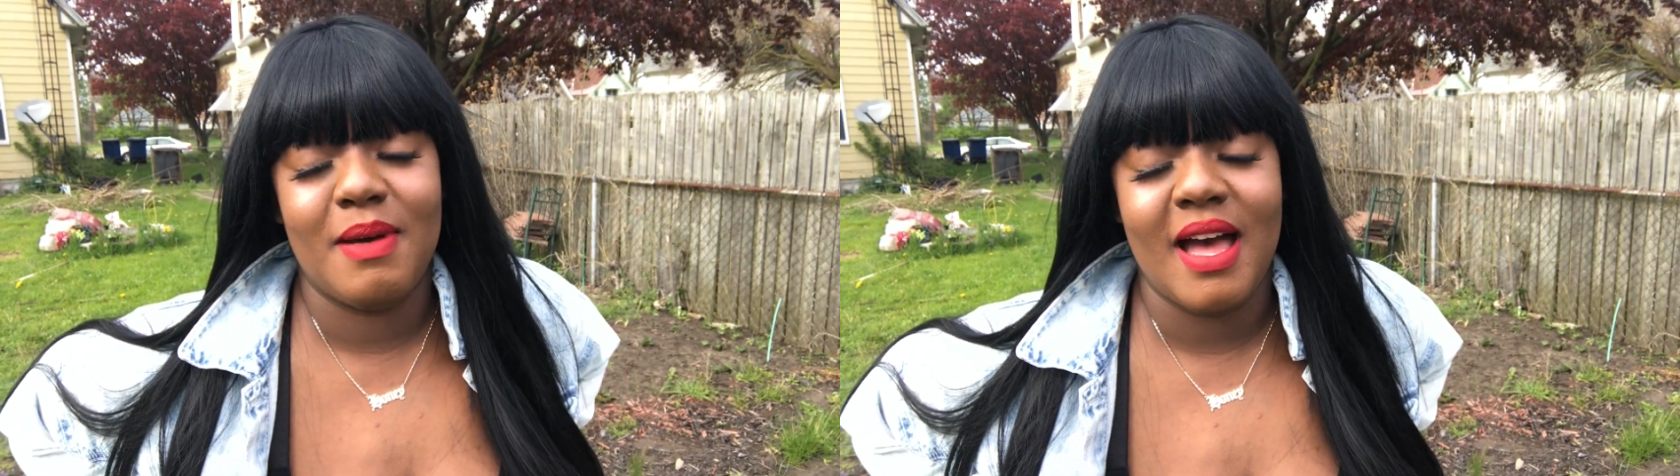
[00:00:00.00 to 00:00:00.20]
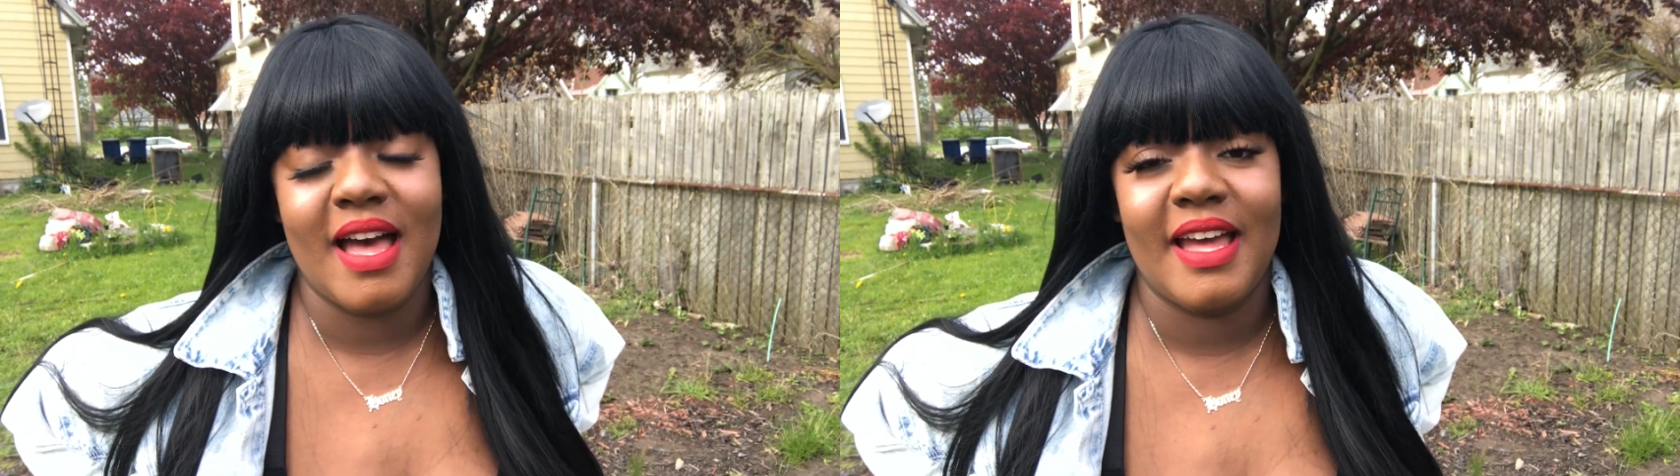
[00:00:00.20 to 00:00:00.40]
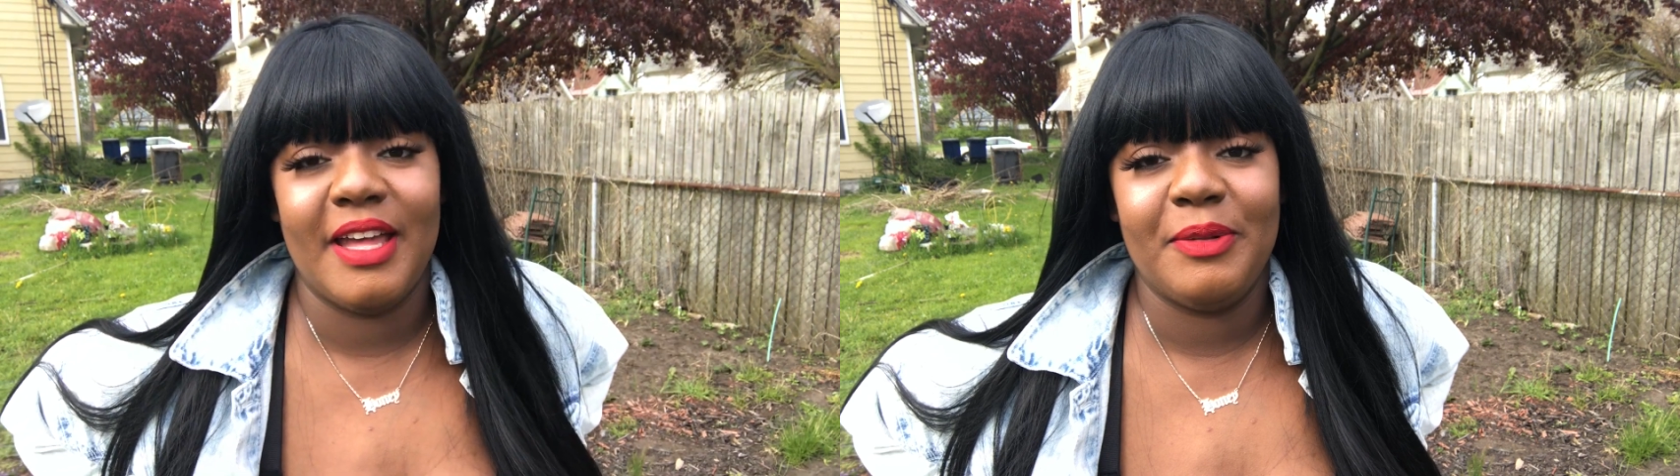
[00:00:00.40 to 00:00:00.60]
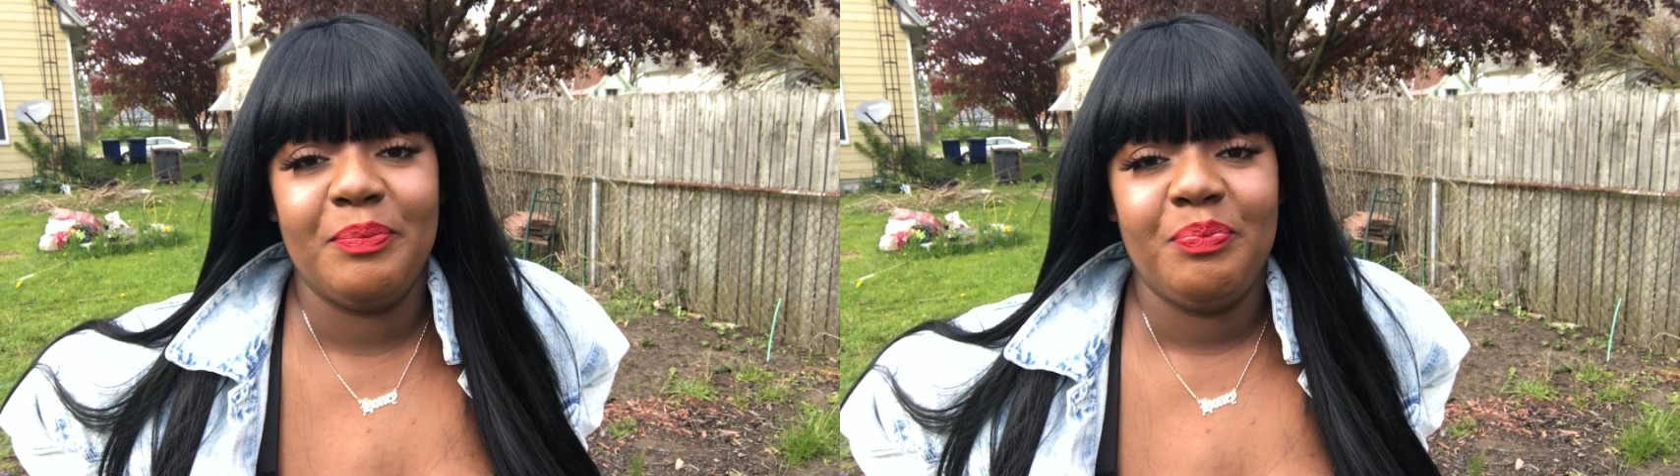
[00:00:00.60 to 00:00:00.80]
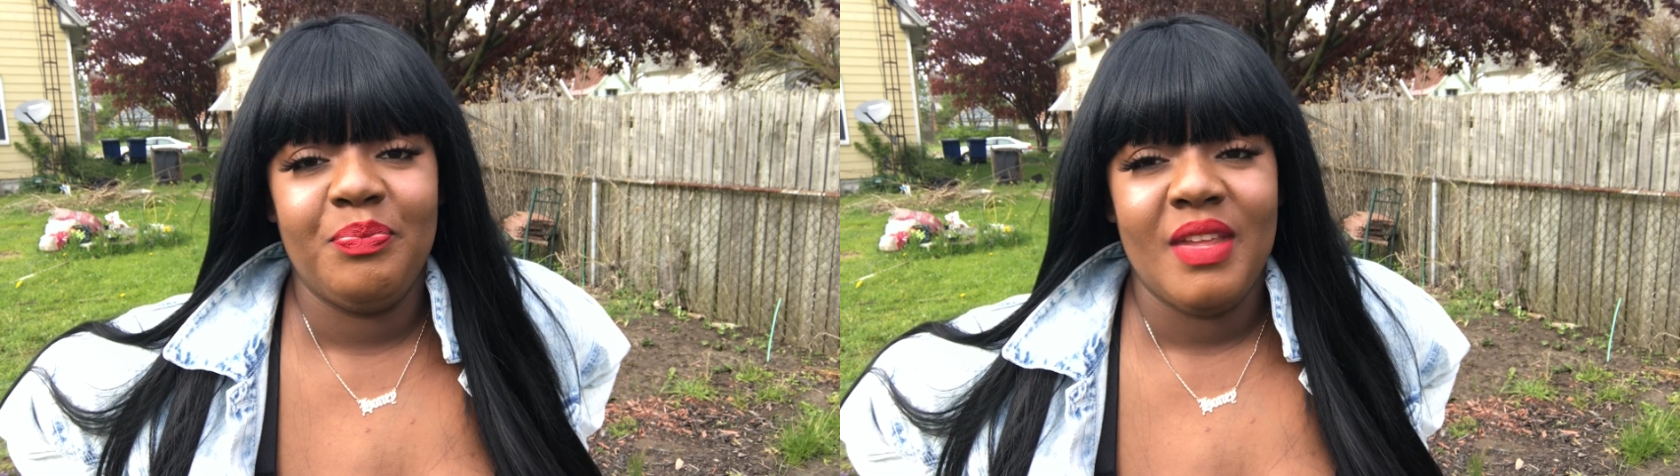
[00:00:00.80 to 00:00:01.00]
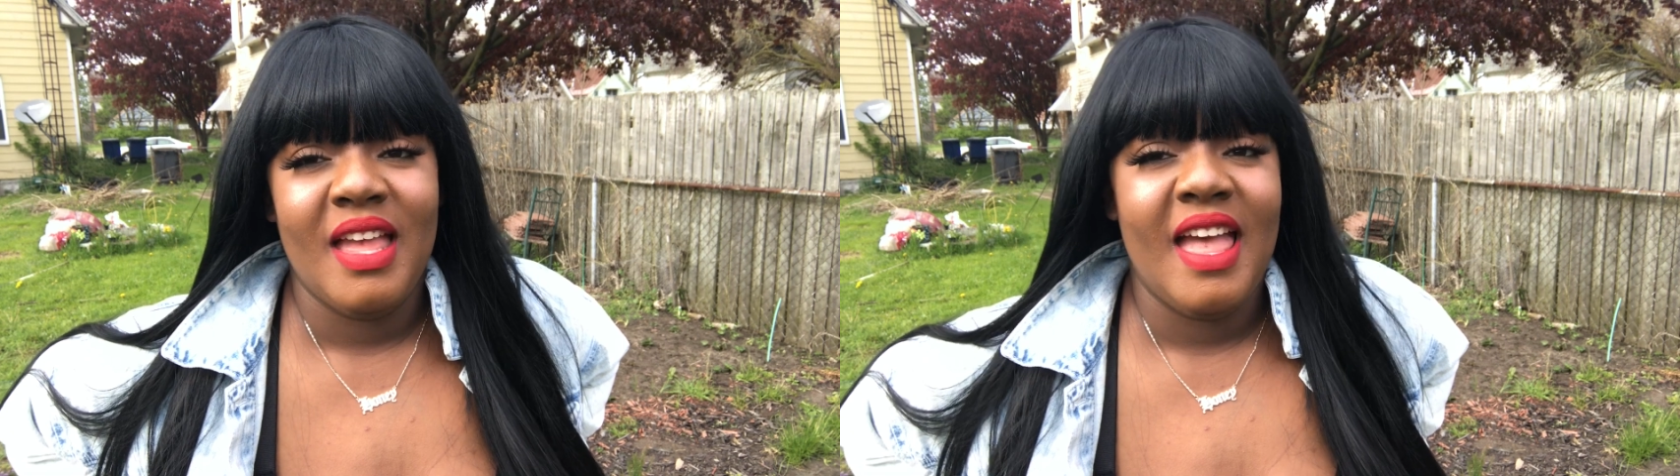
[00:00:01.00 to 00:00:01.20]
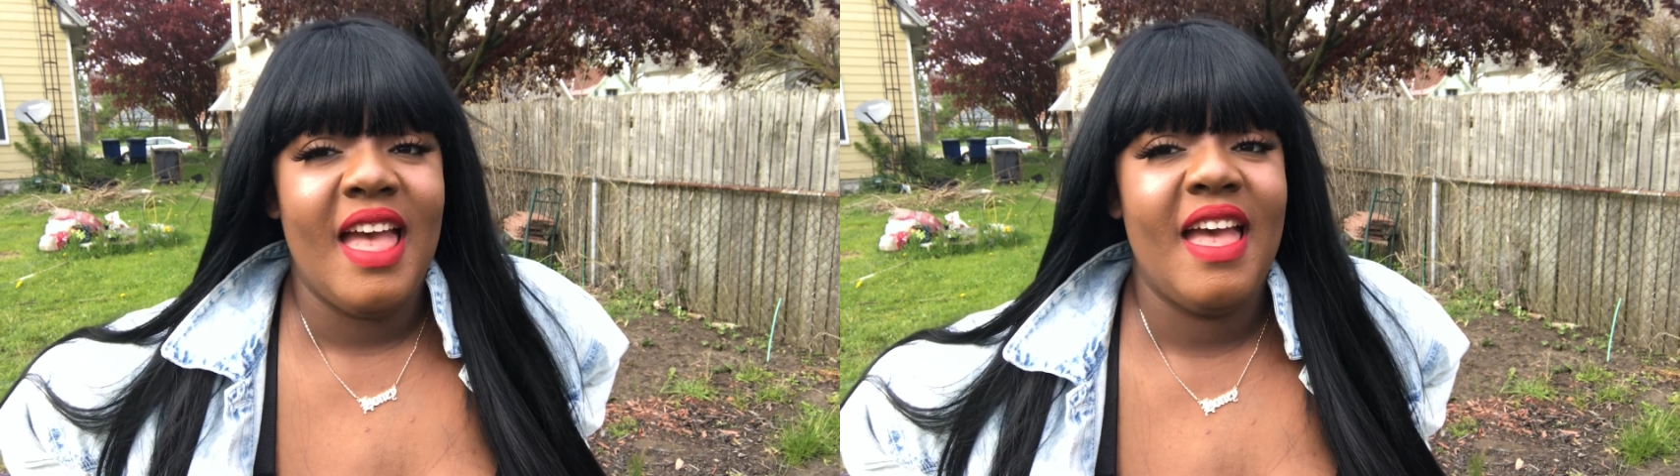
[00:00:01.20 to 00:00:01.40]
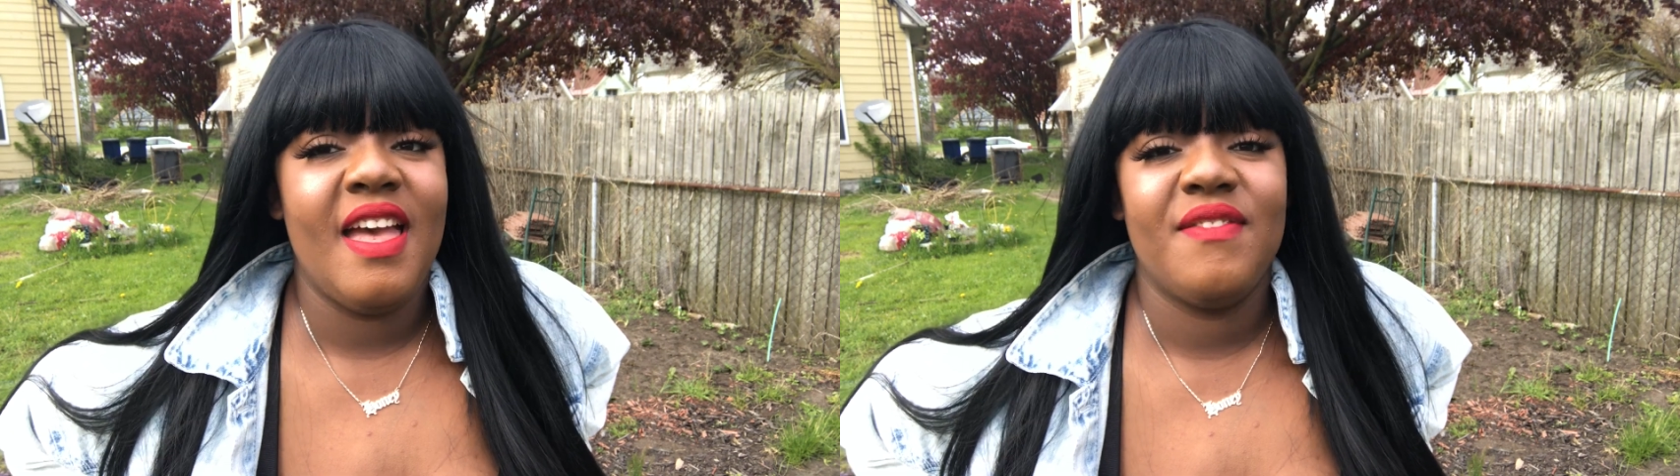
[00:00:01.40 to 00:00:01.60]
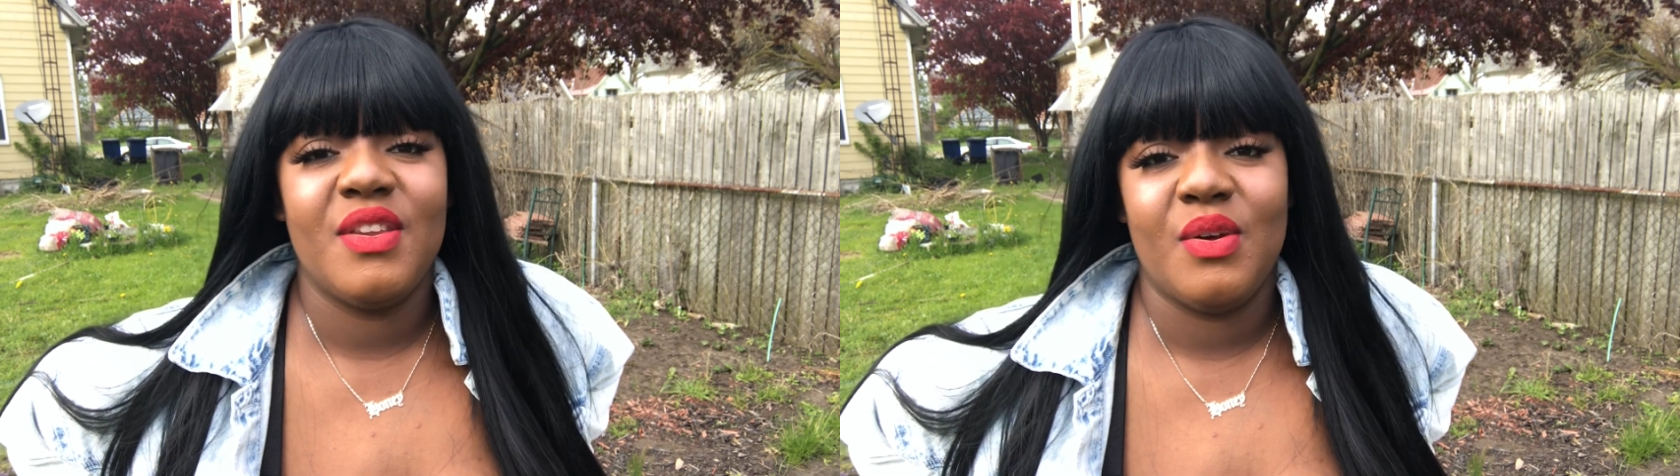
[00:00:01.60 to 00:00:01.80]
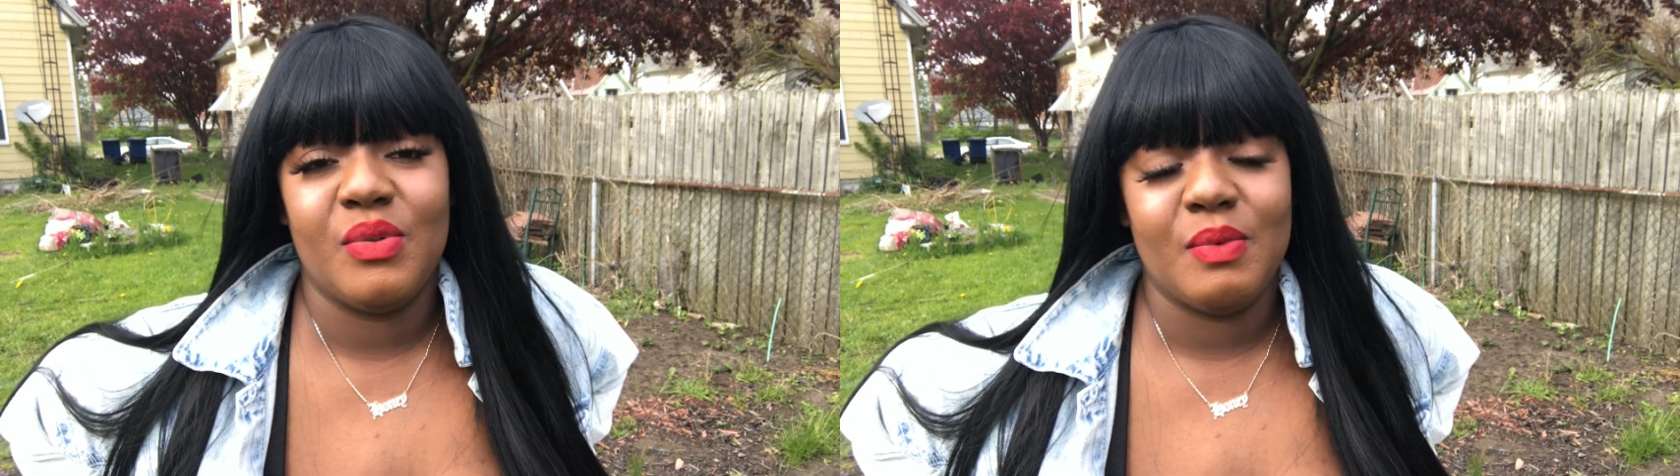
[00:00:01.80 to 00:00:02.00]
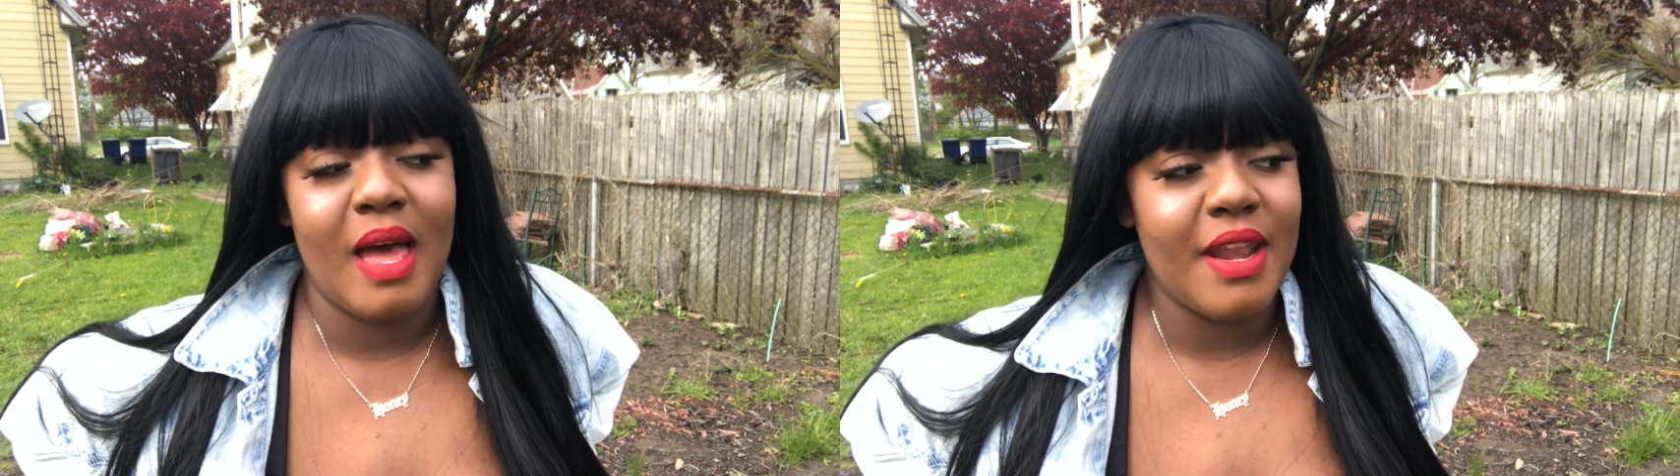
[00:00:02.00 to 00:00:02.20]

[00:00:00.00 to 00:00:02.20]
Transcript: by heaven knows what.